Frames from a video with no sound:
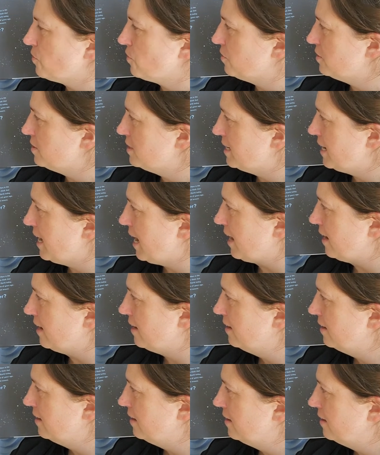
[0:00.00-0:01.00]
Earth today.
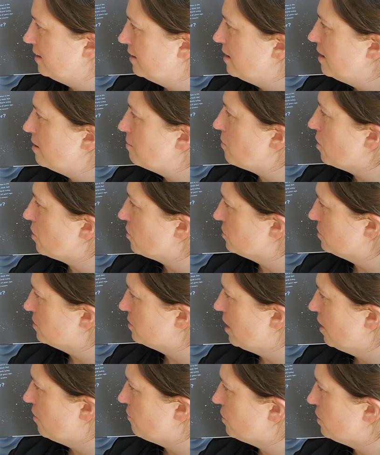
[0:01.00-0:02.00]
Mars is
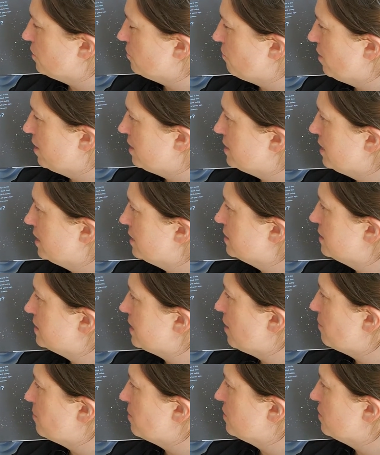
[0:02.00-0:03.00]
covered in red dust
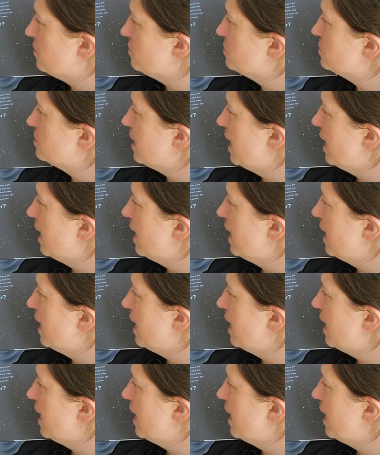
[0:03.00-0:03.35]
now, but there's